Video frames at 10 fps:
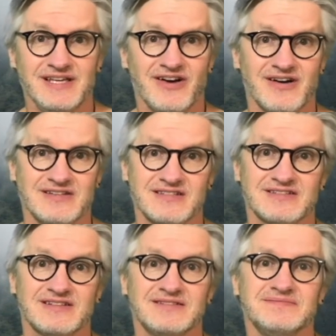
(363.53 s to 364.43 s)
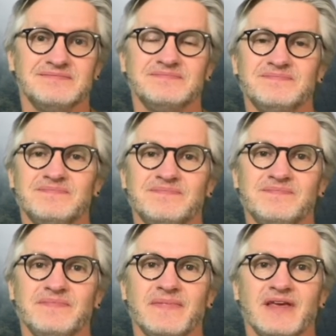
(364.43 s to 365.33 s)
He asked.
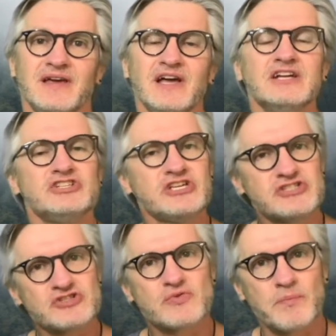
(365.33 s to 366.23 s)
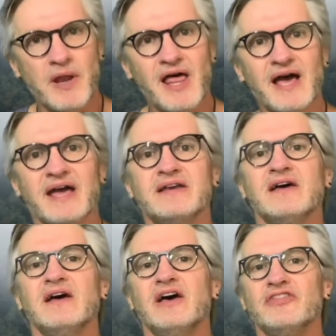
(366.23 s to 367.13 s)
Jesus
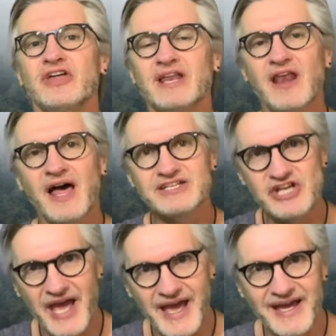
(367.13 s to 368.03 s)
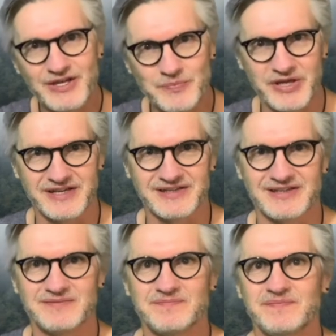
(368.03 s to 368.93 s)
replied that Elijah had
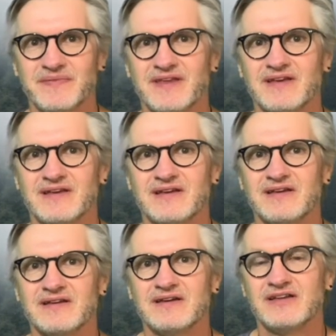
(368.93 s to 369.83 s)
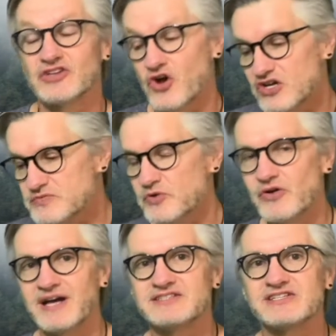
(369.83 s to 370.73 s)
appeared. And the gospel
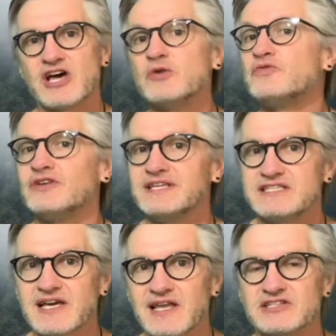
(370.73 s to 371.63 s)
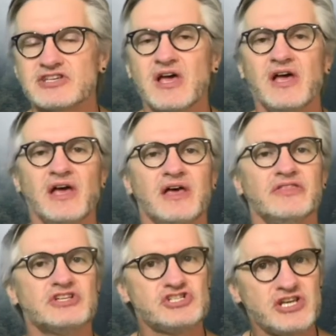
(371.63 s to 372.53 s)
writers helpfully tell us
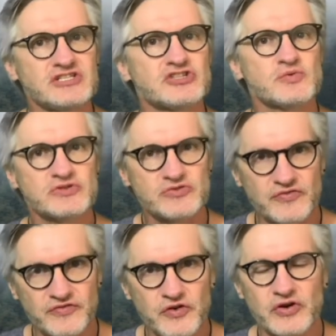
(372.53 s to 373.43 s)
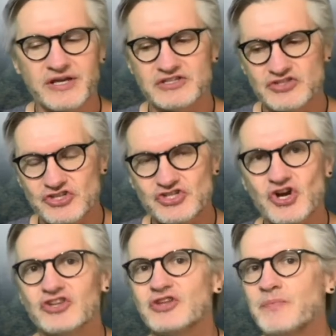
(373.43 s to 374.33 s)
that Jesus was referring to
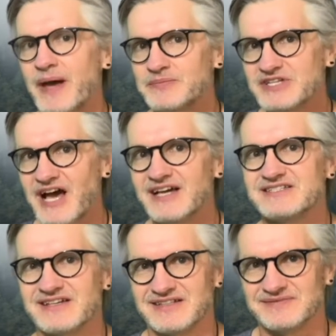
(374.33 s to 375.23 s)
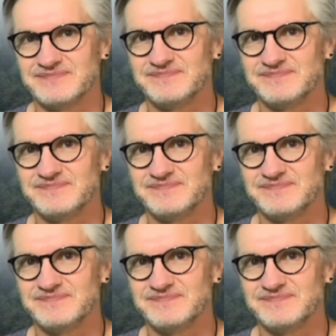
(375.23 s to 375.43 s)
John the Baptizer.